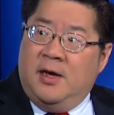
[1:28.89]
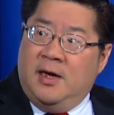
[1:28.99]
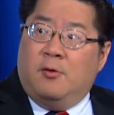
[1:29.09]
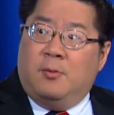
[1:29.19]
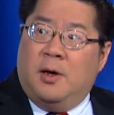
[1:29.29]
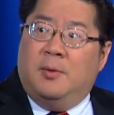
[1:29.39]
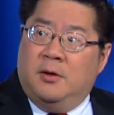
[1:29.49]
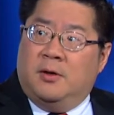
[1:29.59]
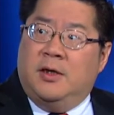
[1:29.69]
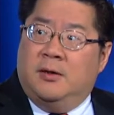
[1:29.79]
now we're probably
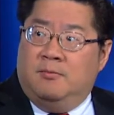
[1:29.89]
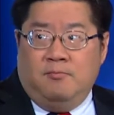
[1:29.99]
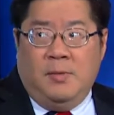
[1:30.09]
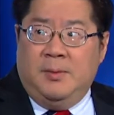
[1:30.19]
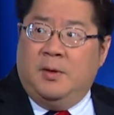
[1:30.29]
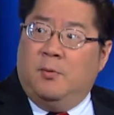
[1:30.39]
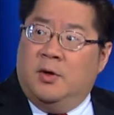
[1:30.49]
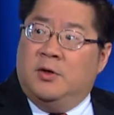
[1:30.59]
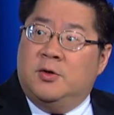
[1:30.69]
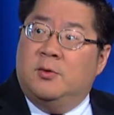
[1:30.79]
looking at maybe
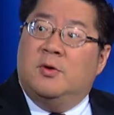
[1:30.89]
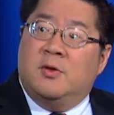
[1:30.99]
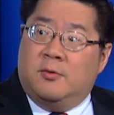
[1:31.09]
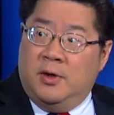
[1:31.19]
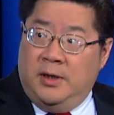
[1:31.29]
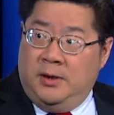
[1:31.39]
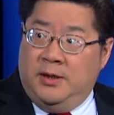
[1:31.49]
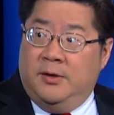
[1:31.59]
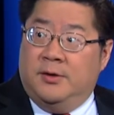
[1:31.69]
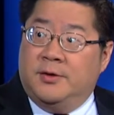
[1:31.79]
1, 2, or 3
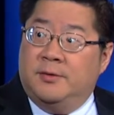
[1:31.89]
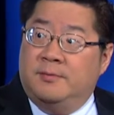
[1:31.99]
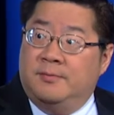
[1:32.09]
years.